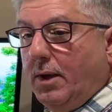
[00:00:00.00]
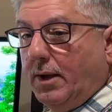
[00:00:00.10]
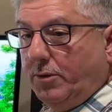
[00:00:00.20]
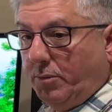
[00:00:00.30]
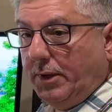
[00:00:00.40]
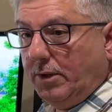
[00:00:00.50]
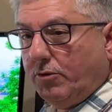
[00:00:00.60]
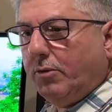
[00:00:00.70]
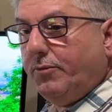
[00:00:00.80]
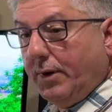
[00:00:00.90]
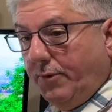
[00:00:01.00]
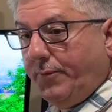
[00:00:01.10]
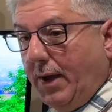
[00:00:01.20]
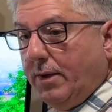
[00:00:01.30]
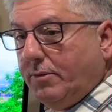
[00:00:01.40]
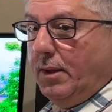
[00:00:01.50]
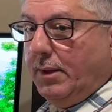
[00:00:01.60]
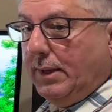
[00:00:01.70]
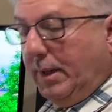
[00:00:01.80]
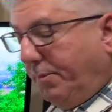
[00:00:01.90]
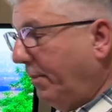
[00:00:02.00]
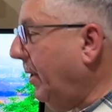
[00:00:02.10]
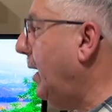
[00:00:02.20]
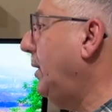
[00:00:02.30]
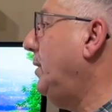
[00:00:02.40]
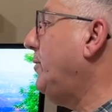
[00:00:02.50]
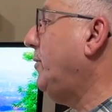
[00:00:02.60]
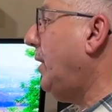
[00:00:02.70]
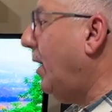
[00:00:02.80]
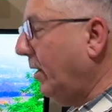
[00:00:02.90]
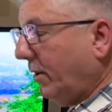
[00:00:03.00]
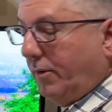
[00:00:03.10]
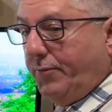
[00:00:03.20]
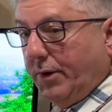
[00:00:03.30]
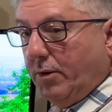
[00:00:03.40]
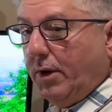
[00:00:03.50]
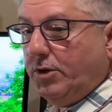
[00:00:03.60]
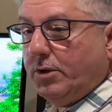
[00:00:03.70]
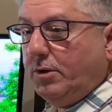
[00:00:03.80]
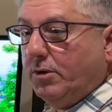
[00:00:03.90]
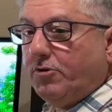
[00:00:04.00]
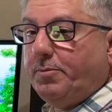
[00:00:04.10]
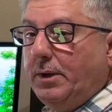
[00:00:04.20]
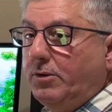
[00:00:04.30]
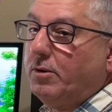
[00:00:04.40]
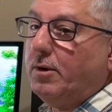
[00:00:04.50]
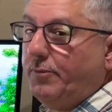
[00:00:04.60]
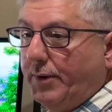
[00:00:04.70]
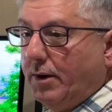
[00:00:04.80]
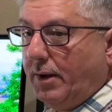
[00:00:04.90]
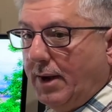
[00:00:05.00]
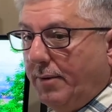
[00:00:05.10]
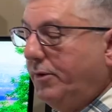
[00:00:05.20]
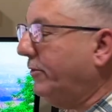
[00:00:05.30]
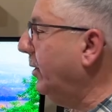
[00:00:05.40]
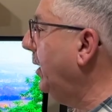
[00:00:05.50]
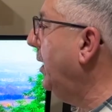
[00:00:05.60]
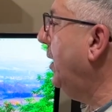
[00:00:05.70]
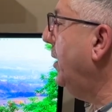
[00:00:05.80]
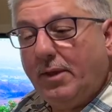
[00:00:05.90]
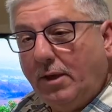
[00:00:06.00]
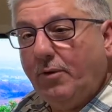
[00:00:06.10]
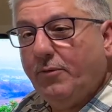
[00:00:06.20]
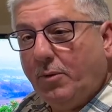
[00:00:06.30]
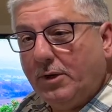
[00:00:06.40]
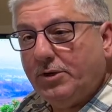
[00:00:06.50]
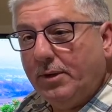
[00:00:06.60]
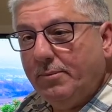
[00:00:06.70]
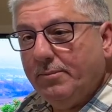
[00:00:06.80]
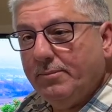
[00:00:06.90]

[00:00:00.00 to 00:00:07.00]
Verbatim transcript: on the reads. So it's very fast. Keep in mind, this is our configuration. Your speeds are going to vary, obviously. Thank you for watching.